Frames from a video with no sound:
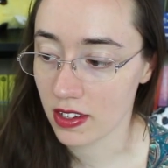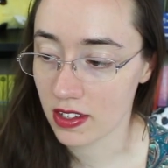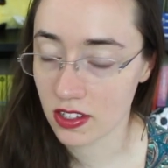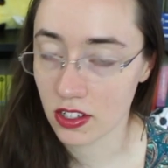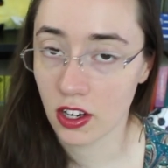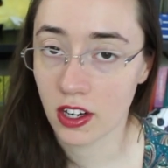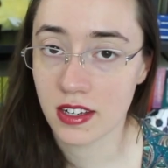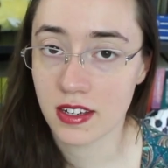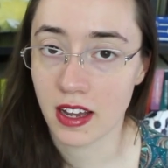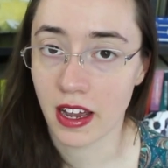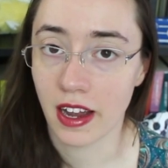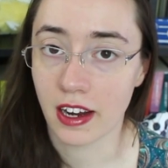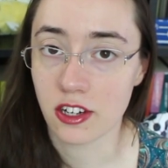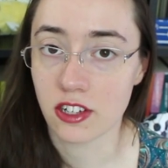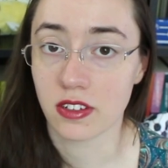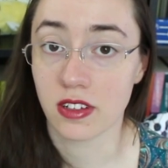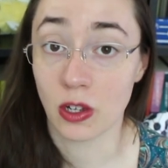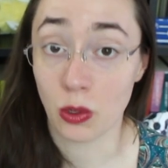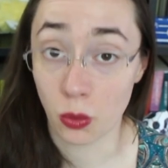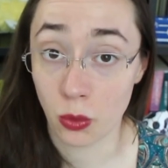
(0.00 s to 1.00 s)
It's good to
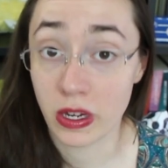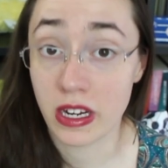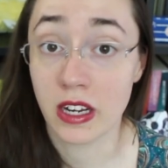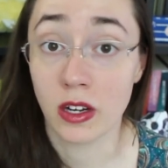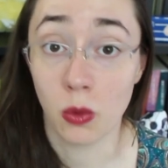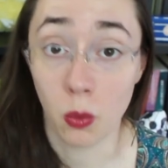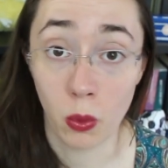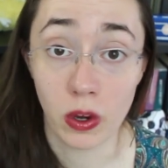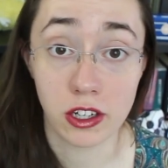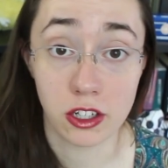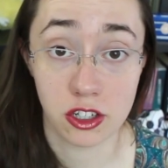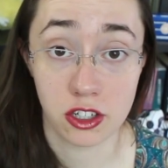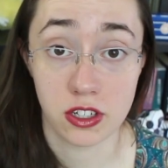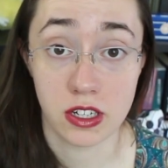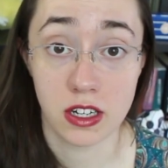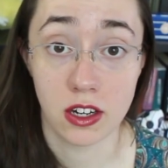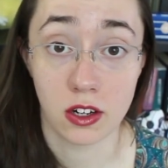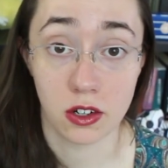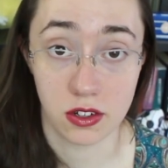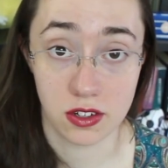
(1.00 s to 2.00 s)
actually read what
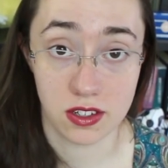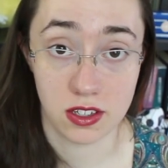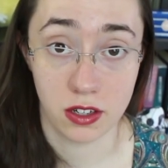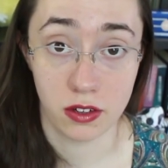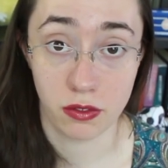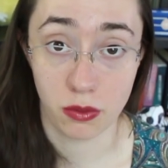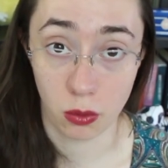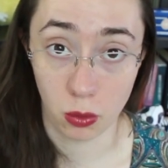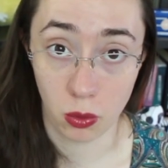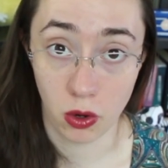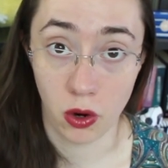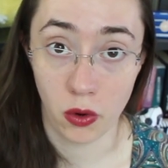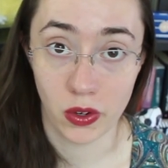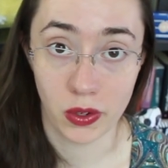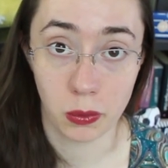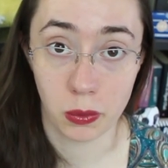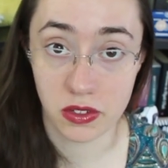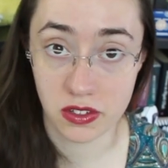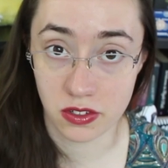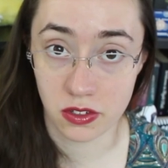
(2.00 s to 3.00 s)
she herself
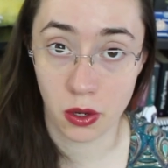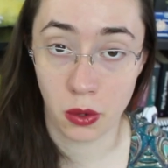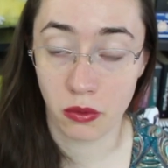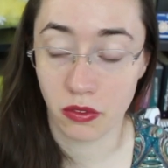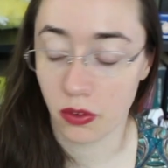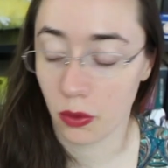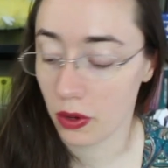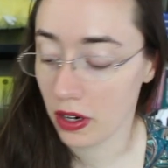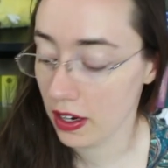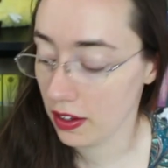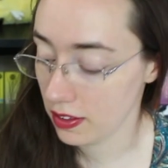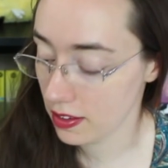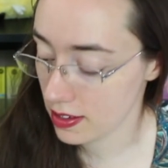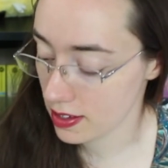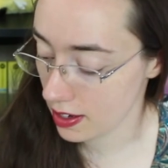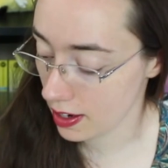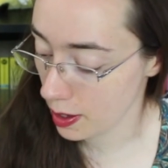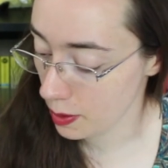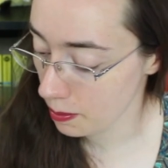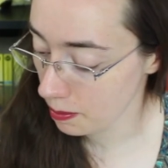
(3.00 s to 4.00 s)
wrote and was known for at the
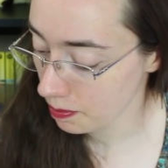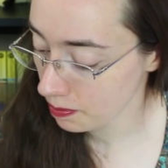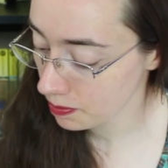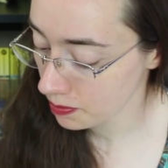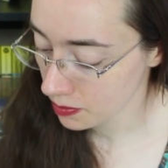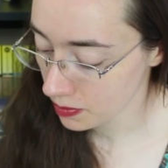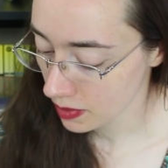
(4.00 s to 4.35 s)
time.